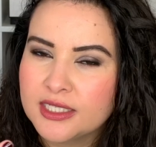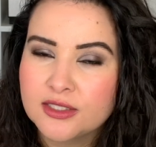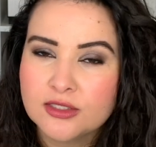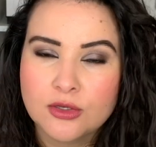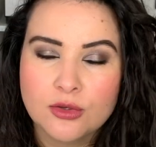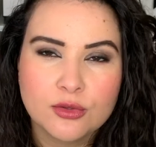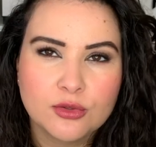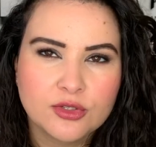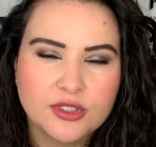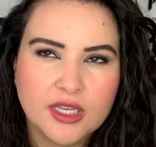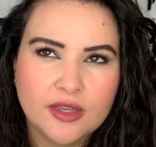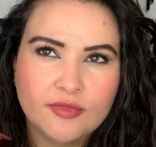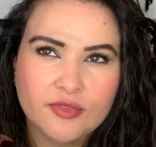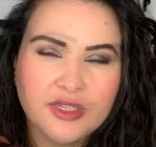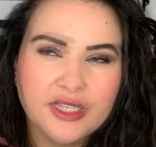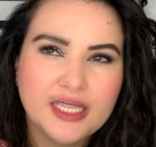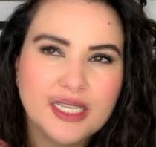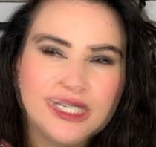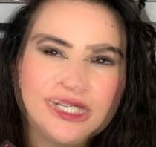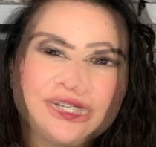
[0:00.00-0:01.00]
So they're
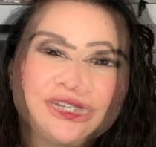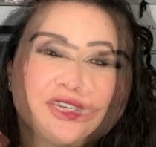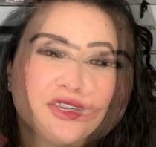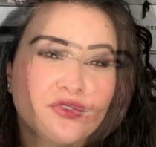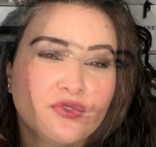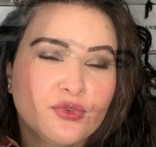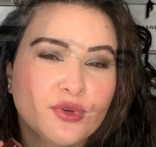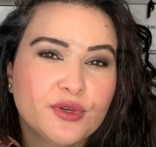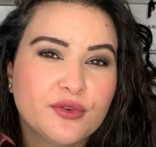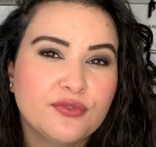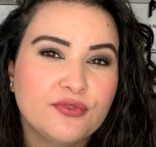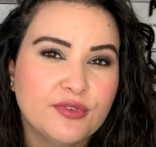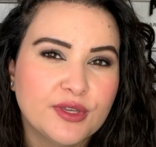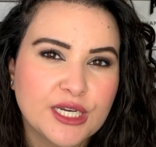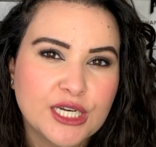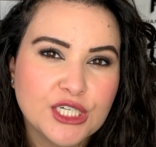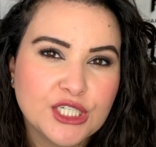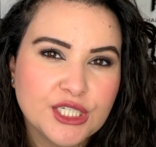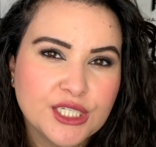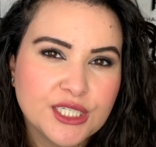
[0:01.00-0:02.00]
definitely different
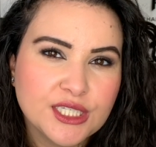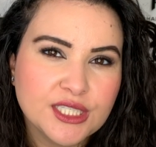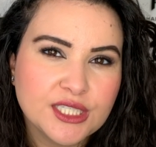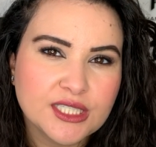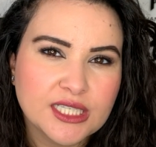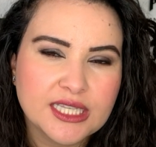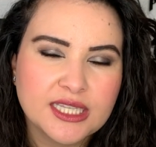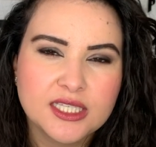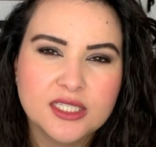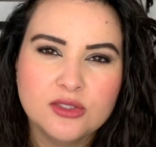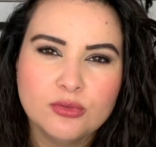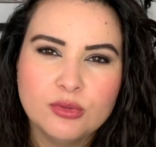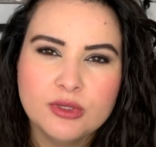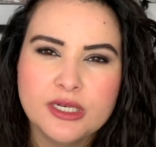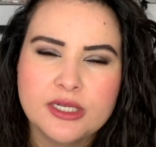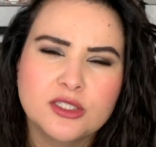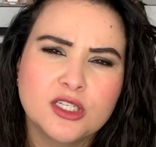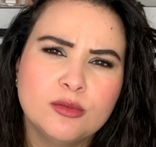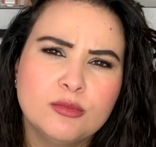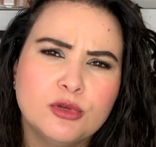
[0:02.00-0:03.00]
finishes. This
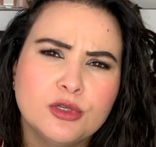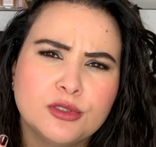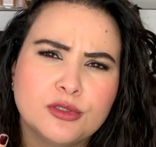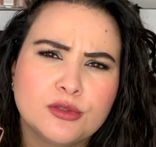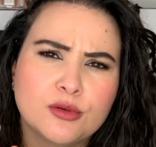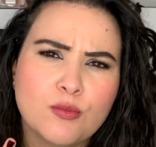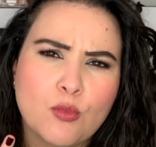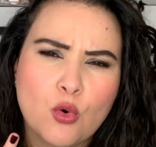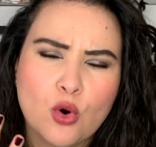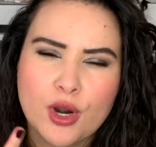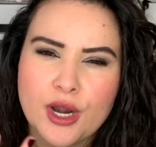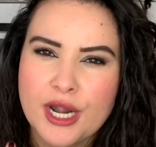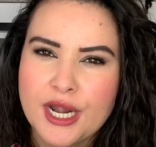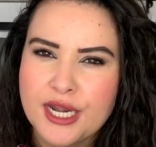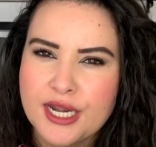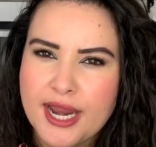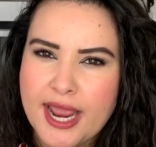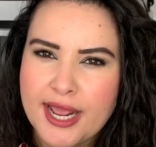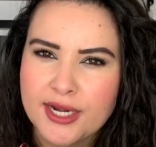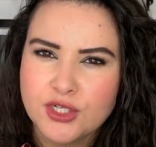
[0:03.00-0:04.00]
one is almost more
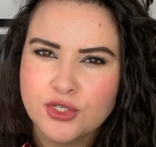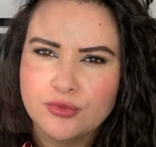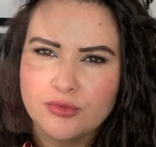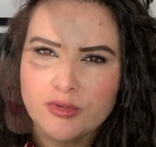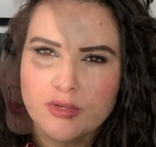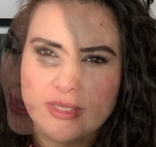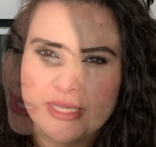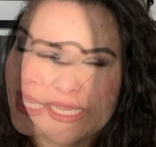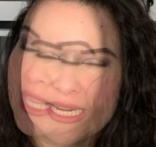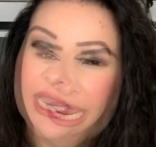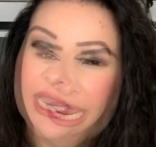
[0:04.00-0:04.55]
natural.